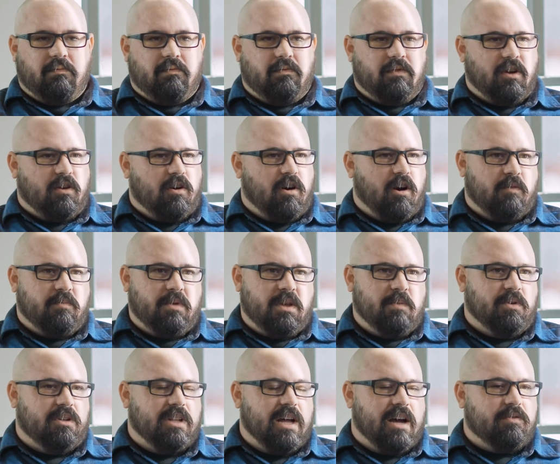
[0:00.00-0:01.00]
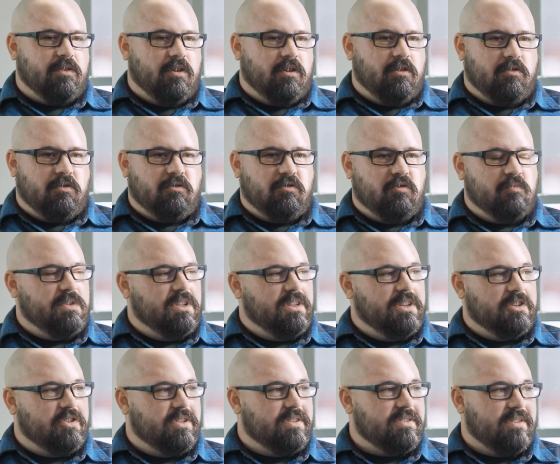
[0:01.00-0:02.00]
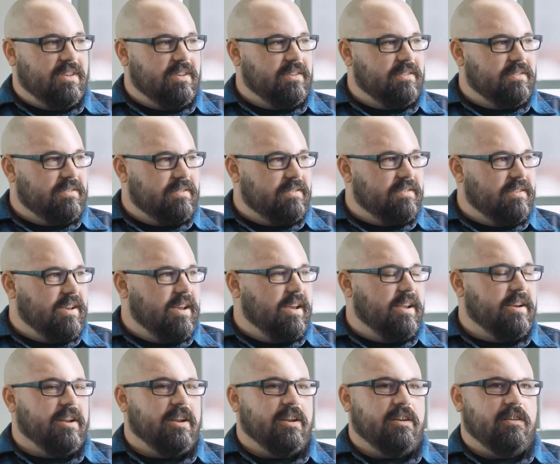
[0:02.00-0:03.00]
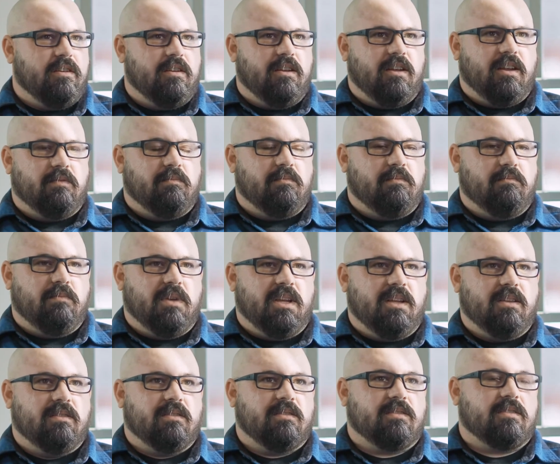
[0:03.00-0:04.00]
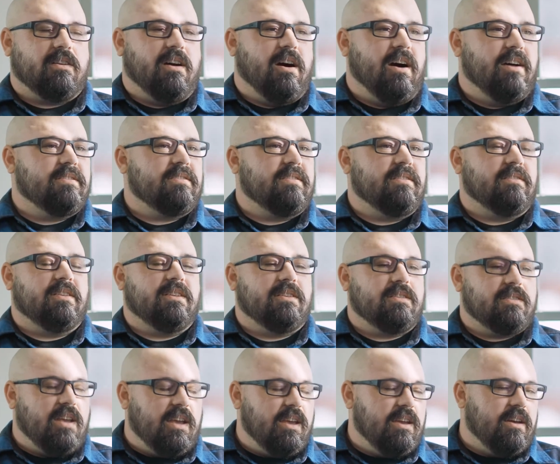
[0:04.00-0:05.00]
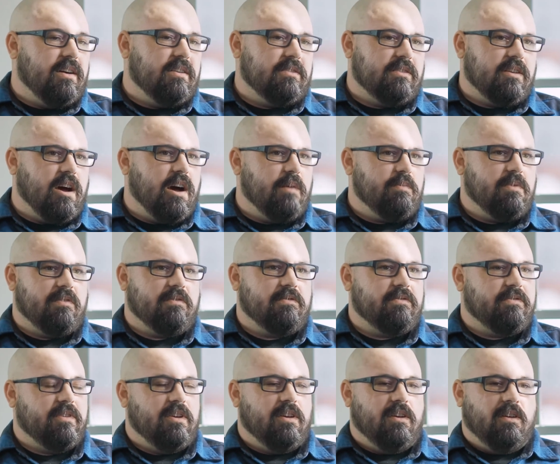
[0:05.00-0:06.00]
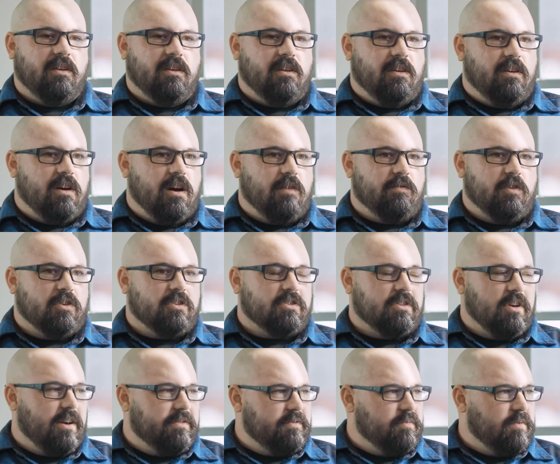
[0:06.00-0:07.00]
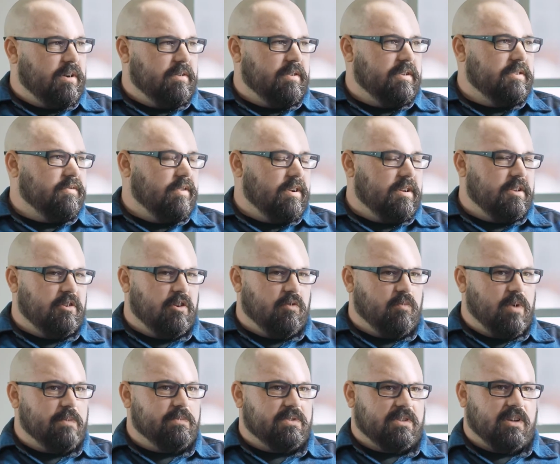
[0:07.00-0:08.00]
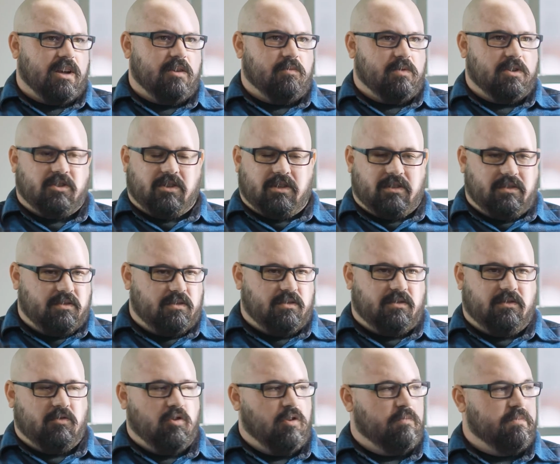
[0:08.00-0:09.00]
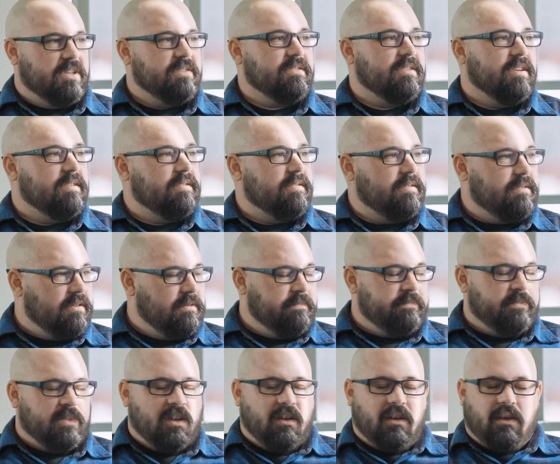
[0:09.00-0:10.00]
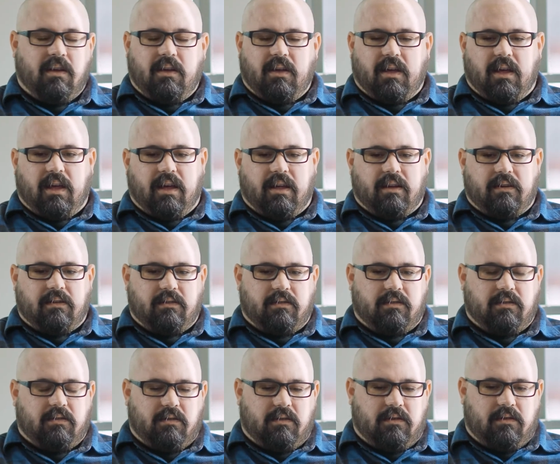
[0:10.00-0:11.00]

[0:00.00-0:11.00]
There are people out there who do malicious things, and it means constantly staying on top of your software that's running your website, which is your business. And